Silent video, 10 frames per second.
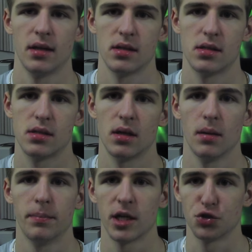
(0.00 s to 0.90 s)
That's
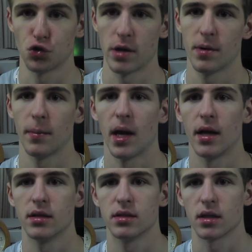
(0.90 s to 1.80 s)
a big dream of
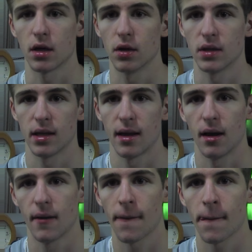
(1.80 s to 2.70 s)
mine to go to that.